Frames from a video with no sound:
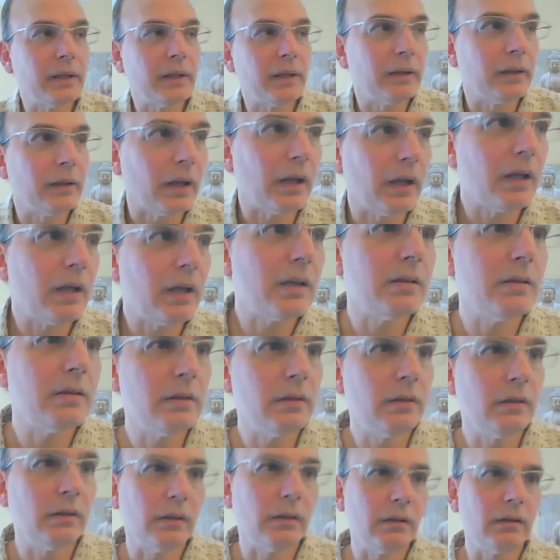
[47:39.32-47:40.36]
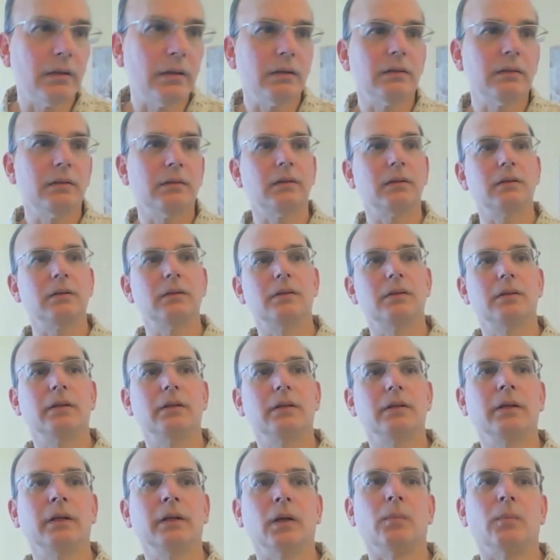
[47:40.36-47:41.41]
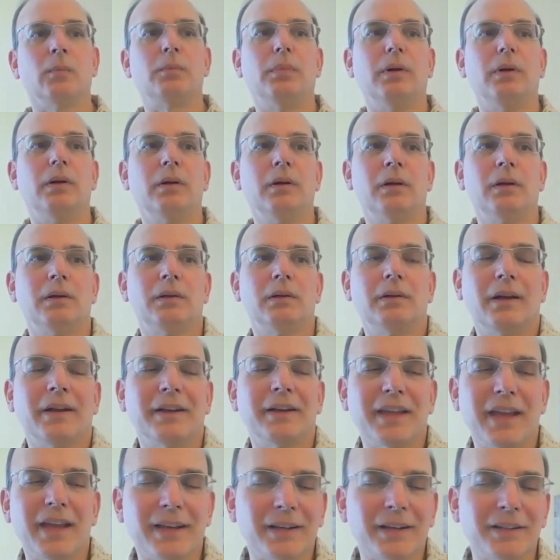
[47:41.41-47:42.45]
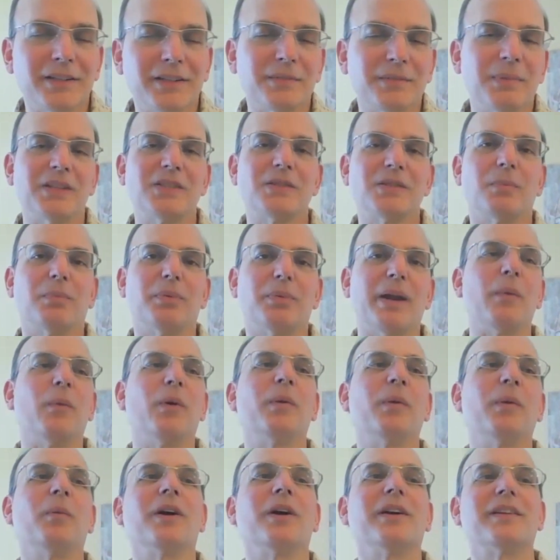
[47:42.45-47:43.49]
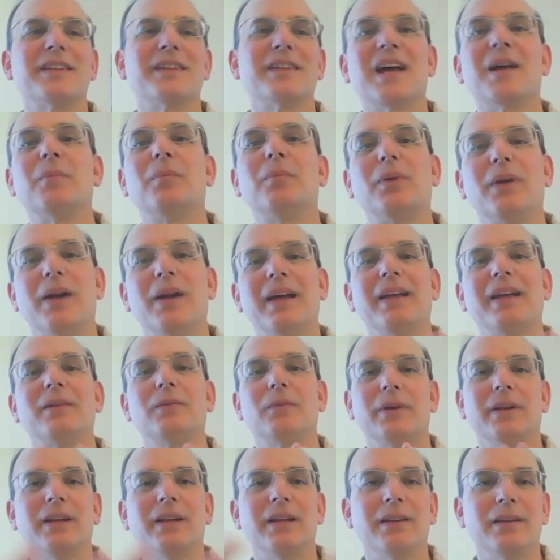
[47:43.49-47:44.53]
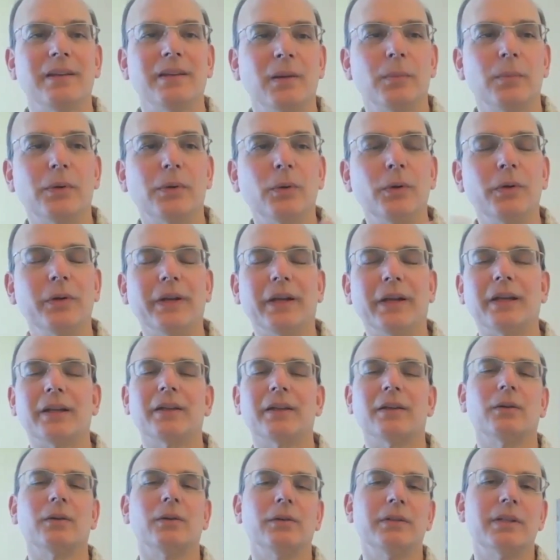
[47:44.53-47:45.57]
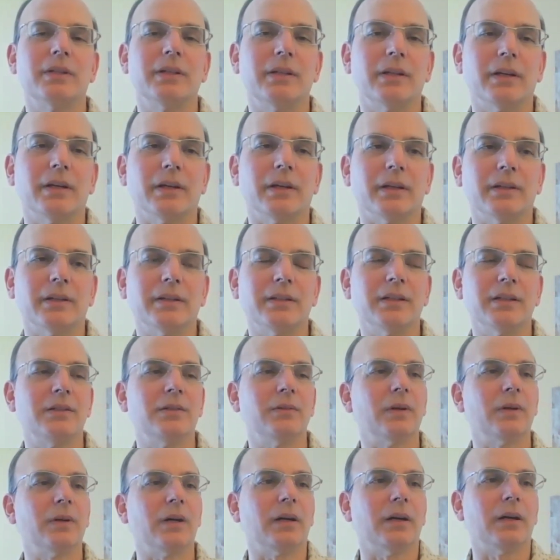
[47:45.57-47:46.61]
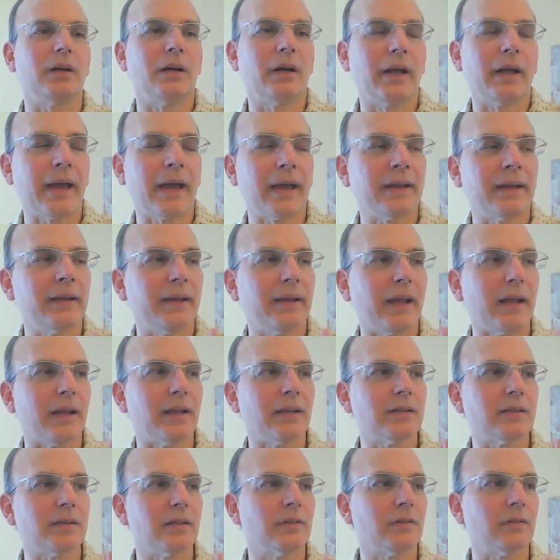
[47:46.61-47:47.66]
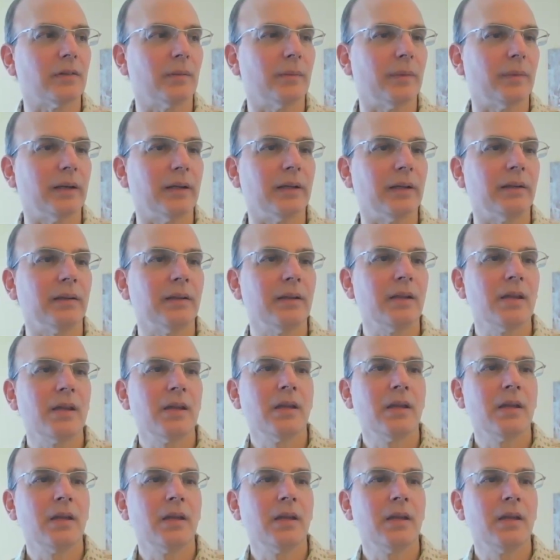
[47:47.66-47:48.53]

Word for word: i mean you know uh, again i'll just mention brent one more time brent when he you know Bruning who did uh, did do a, a hand analysis for me